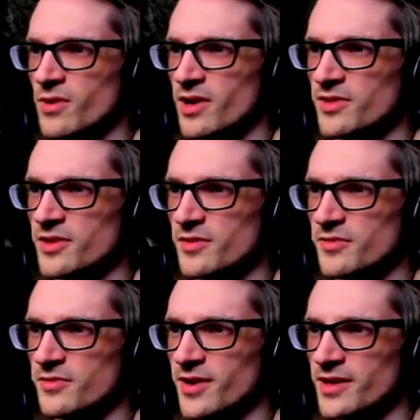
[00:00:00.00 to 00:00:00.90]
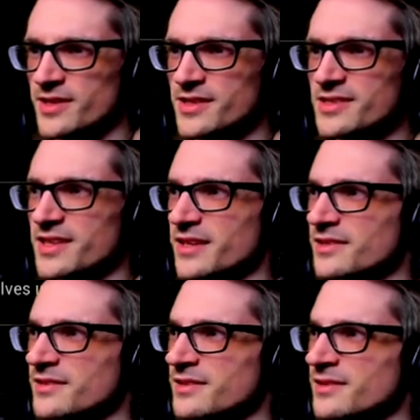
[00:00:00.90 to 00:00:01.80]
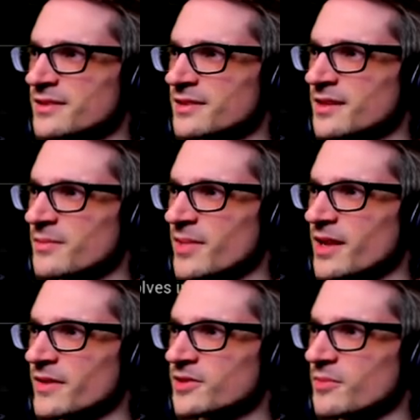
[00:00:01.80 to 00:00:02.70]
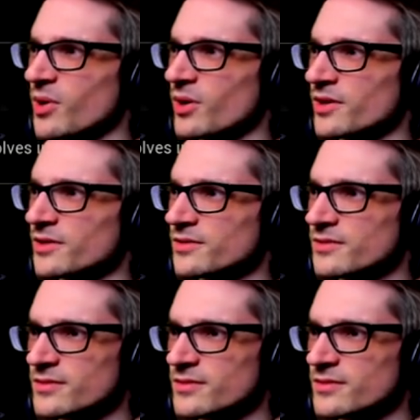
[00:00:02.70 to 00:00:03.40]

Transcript: What the fuck is it? Might have to burn it.